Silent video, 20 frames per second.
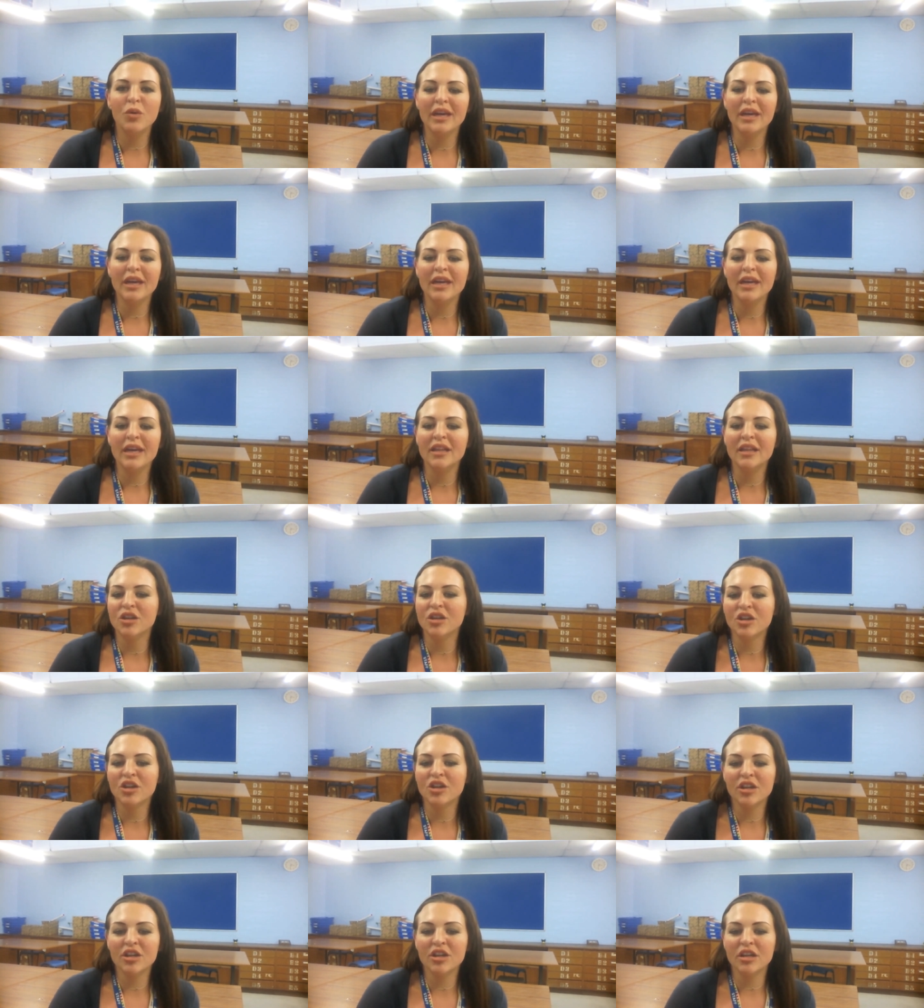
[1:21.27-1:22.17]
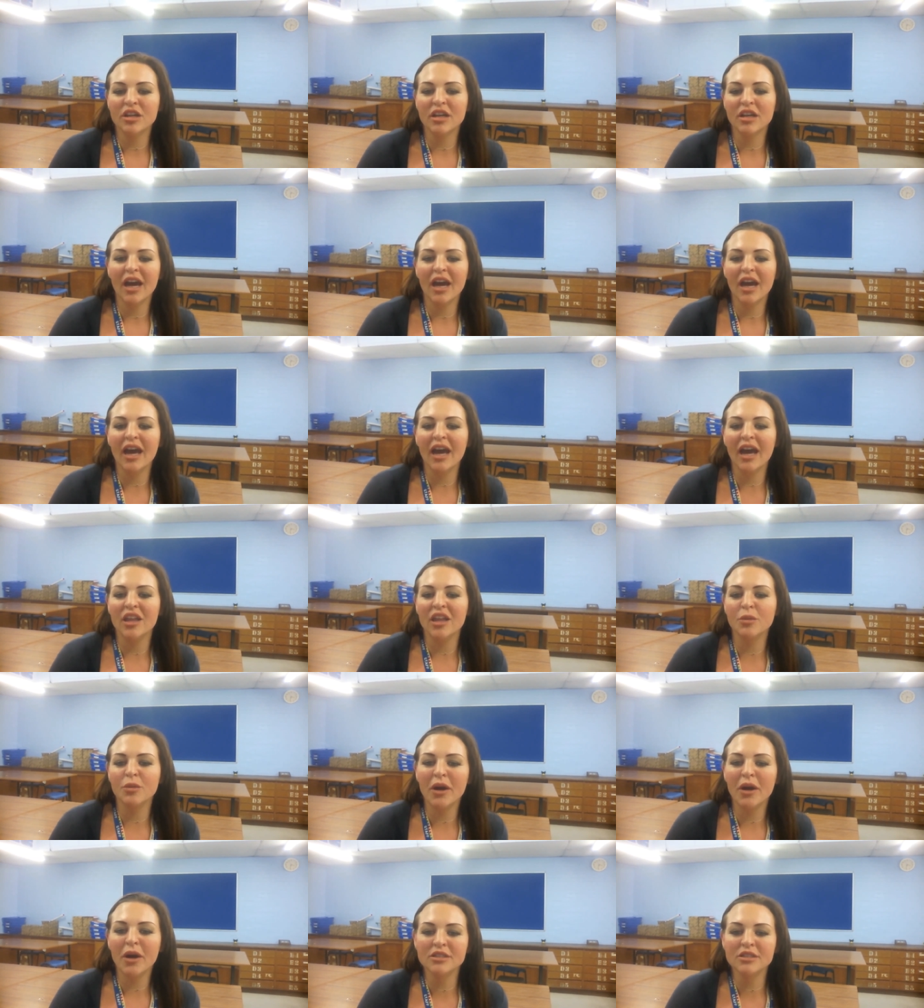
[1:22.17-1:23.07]
We look at
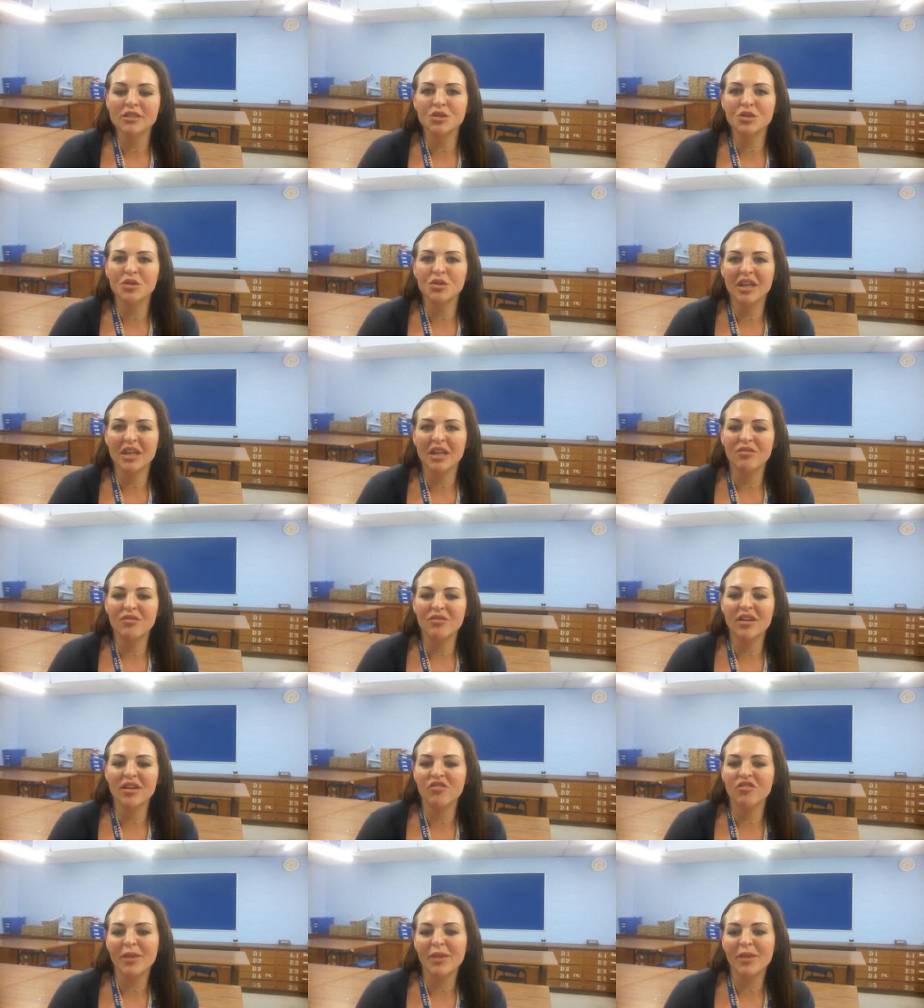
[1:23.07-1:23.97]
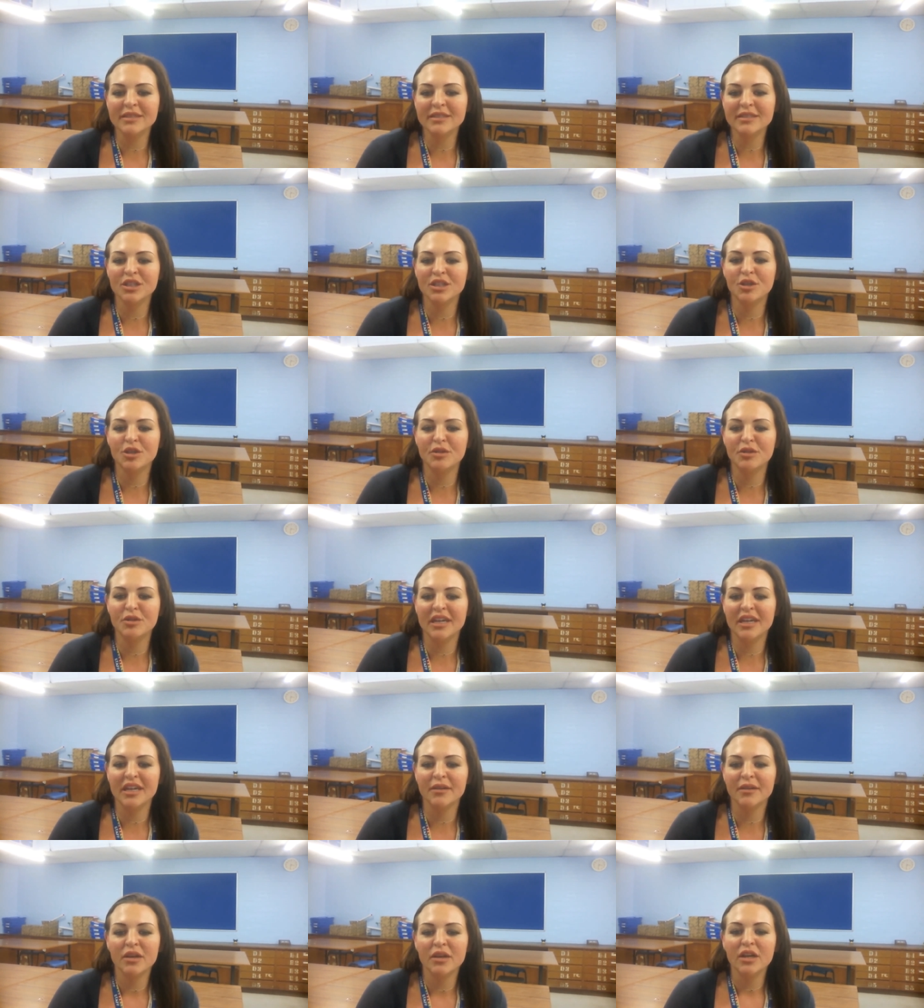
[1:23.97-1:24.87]
the particle theory of matter
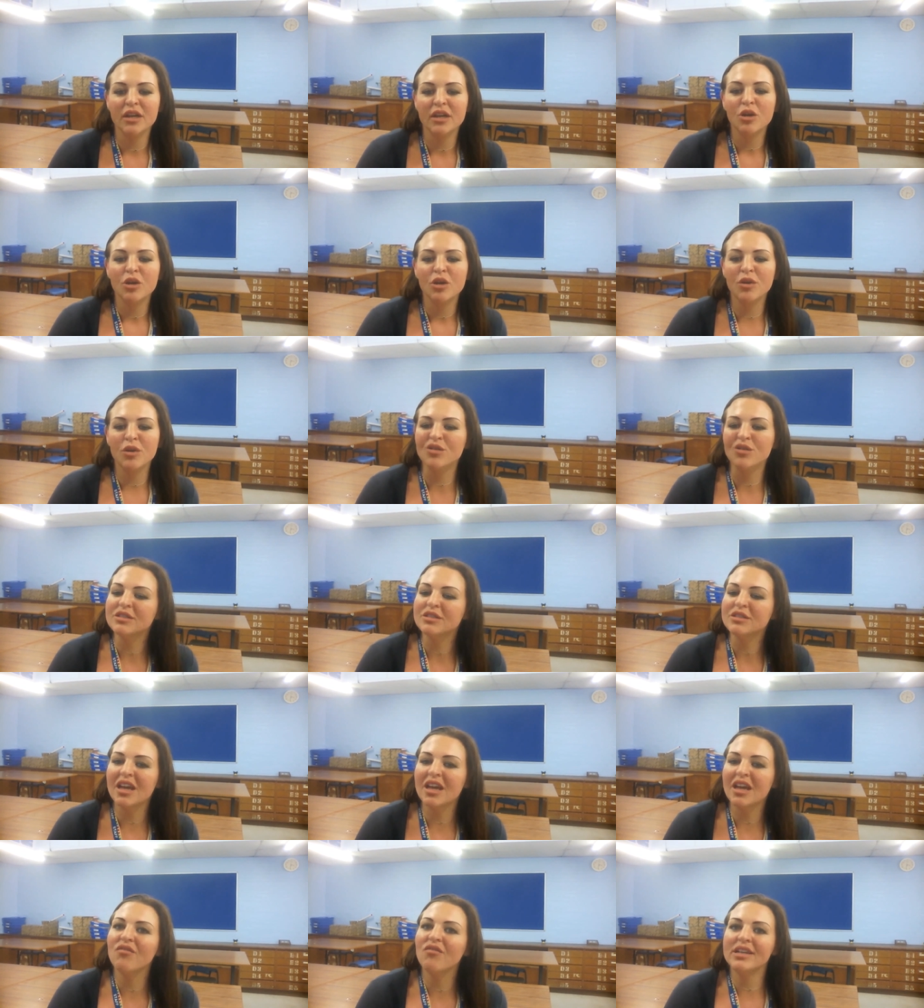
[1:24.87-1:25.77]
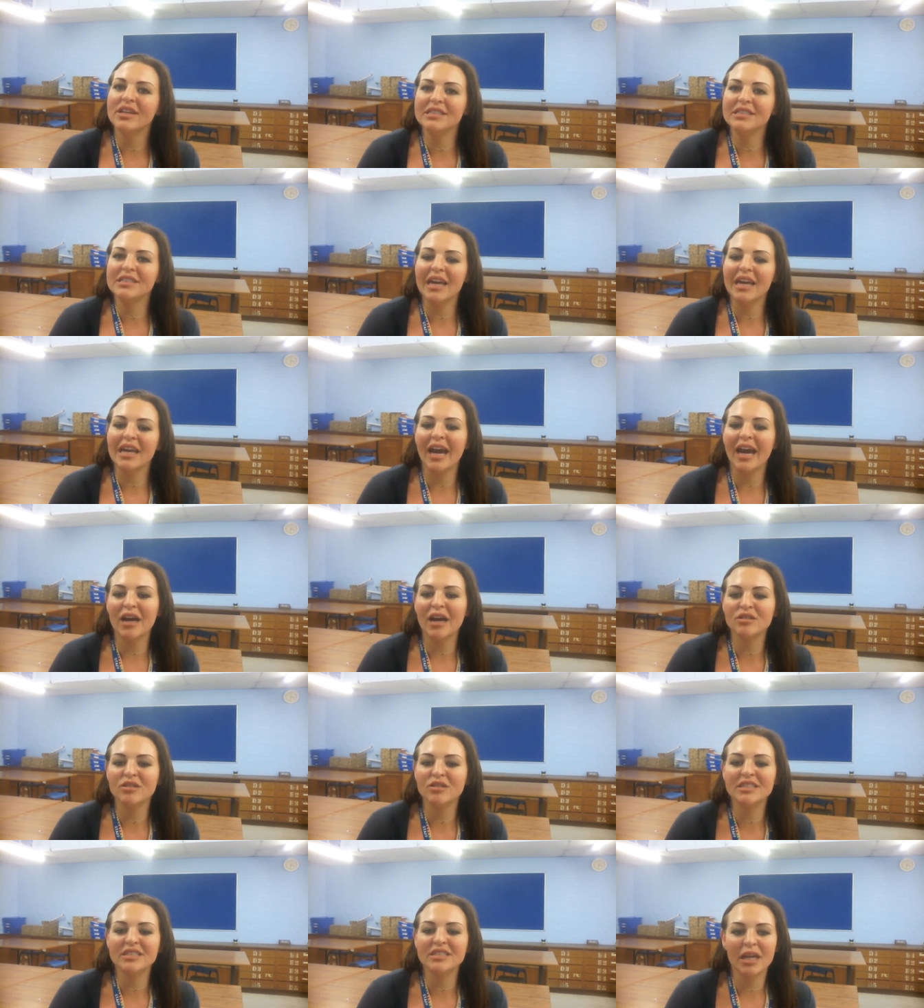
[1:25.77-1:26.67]
unit. We also investigate
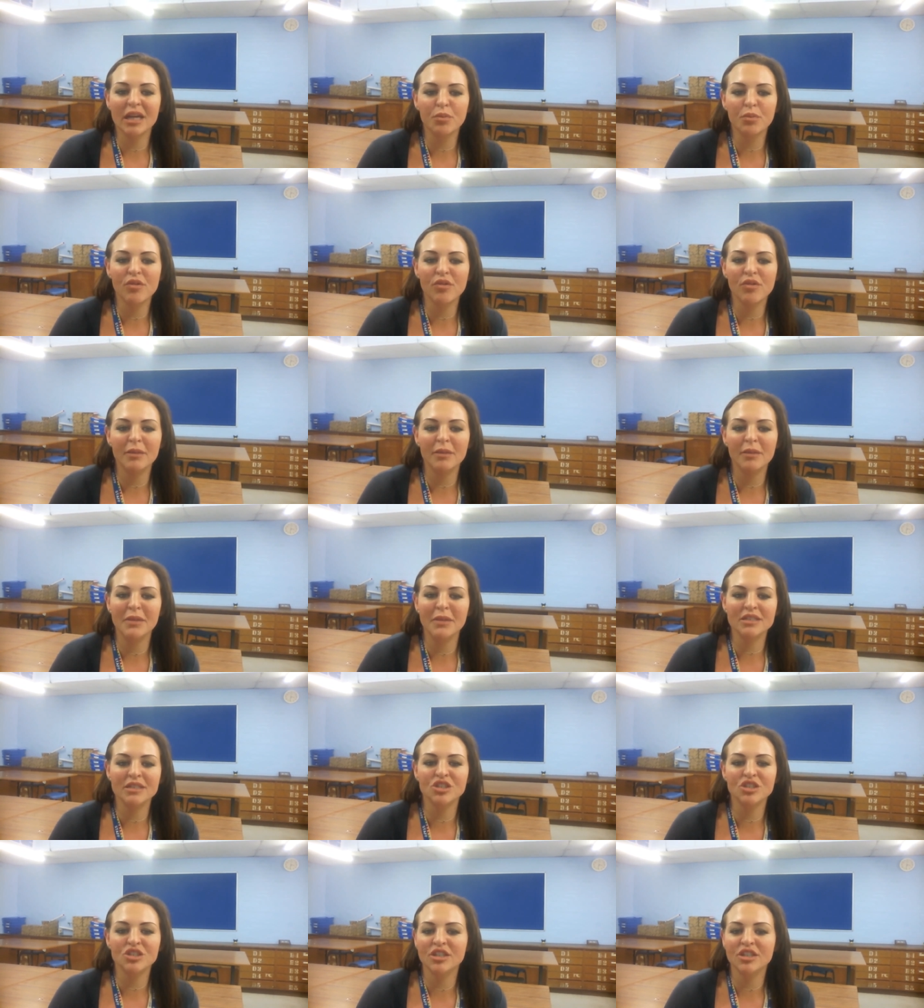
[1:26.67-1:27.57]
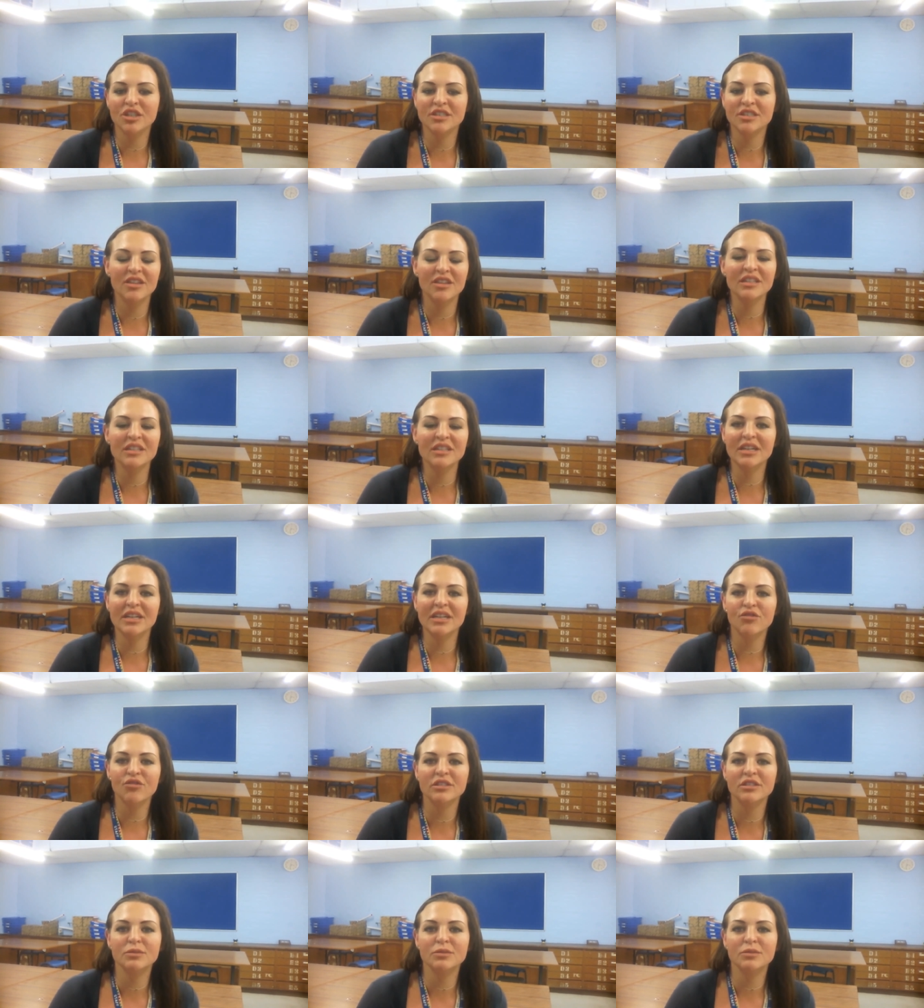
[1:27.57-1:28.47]
how to separate mixtures and the
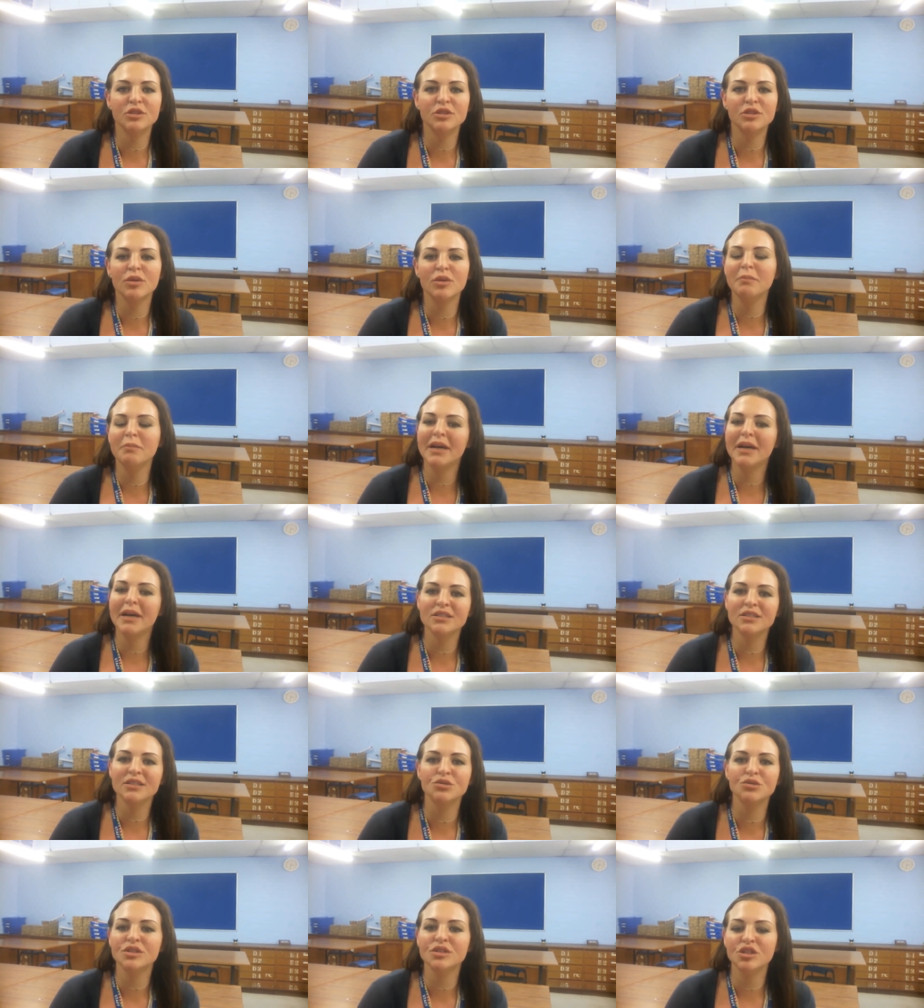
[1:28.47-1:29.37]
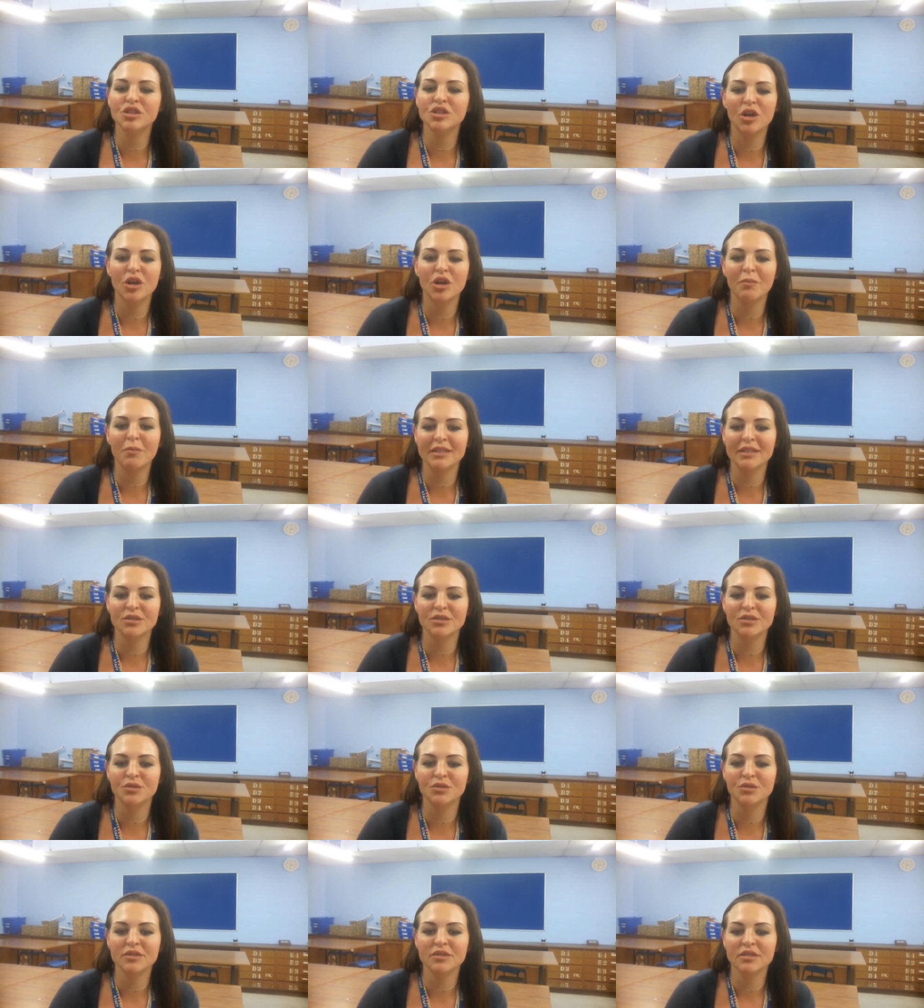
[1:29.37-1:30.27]
difference between metals and
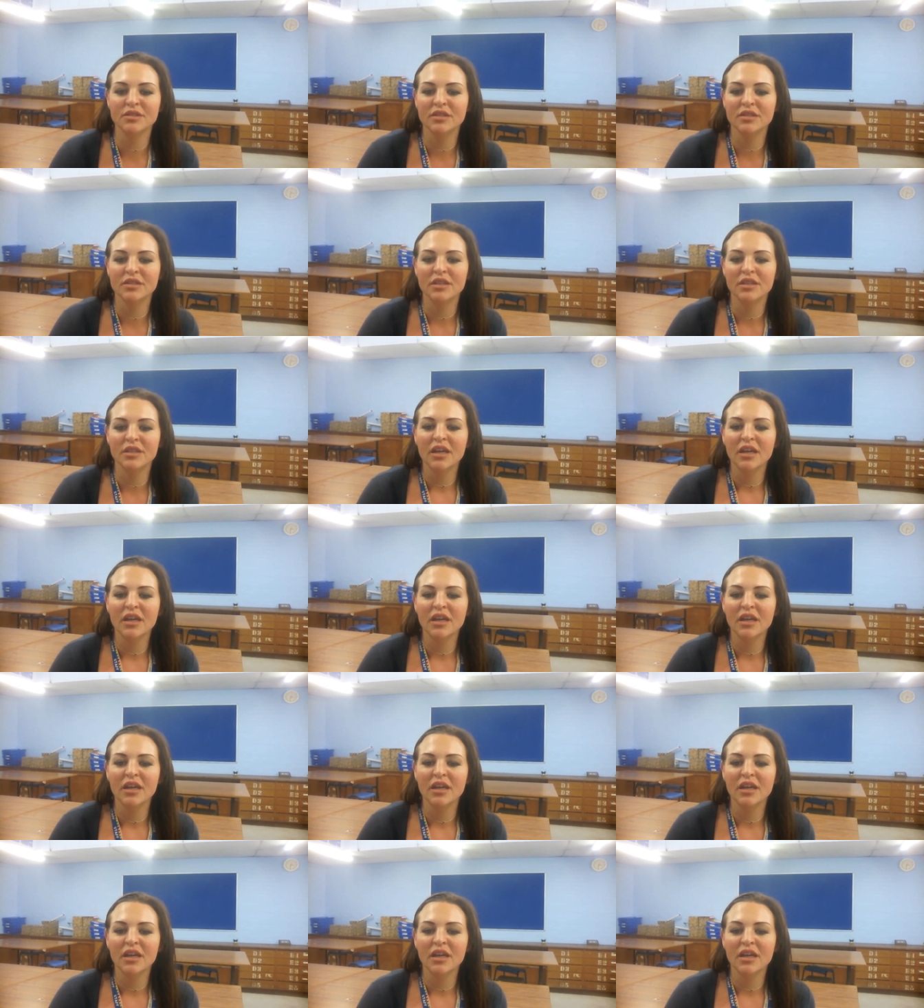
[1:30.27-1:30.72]
nonmetals.